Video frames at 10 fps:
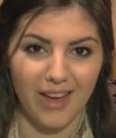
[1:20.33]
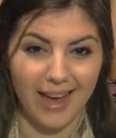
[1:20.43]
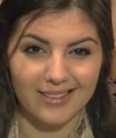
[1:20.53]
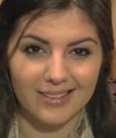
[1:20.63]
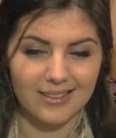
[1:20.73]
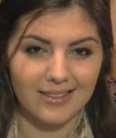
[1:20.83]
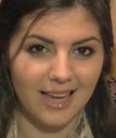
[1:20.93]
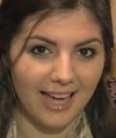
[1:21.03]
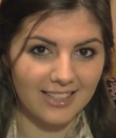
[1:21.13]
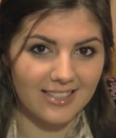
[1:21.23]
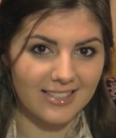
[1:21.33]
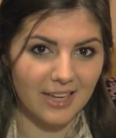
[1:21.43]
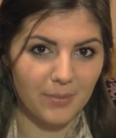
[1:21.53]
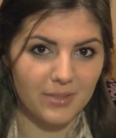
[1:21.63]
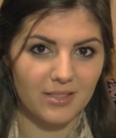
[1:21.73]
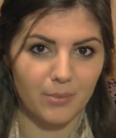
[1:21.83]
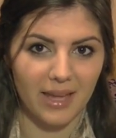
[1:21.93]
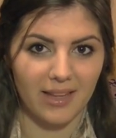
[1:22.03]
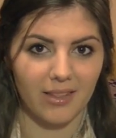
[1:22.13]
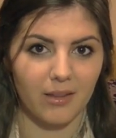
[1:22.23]
added steps to
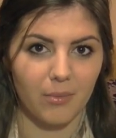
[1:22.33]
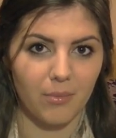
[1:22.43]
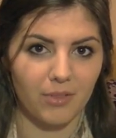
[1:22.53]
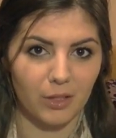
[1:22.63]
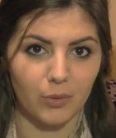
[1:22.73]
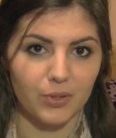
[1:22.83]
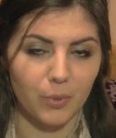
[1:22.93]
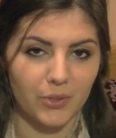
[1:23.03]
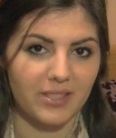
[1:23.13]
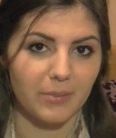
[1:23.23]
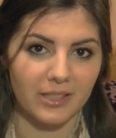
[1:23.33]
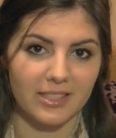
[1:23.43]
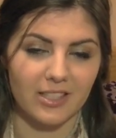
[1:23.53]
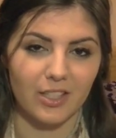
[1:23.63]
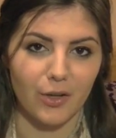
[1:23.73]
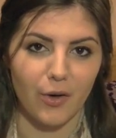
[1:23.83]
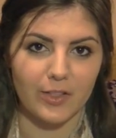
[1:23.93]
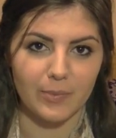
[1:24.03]
make them the looks more similar to the girls,